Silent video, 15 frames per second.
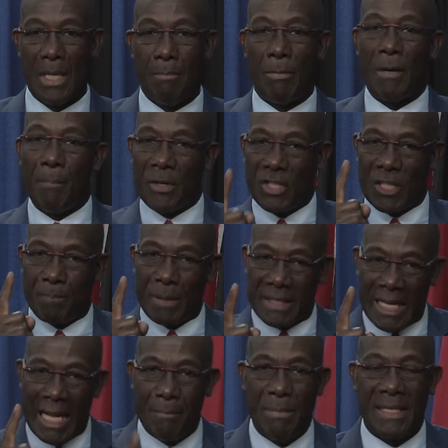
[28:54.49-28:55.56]
But Mrs.
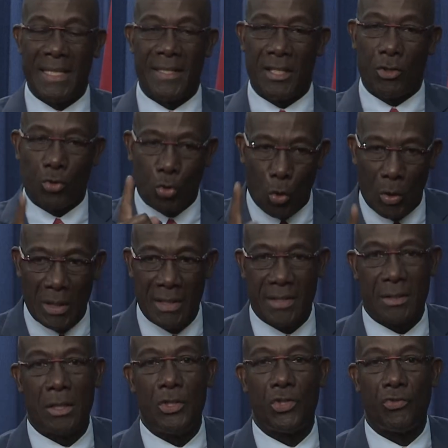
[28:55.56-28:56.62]
Prasad Bisesa told this
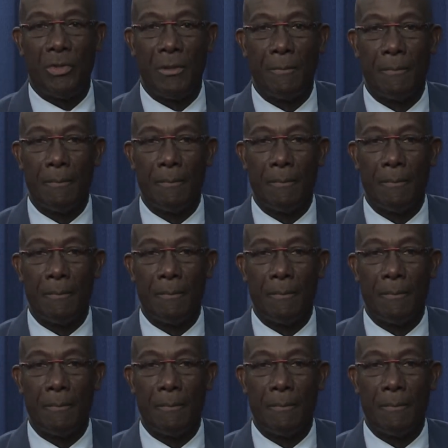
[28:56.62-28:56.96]
country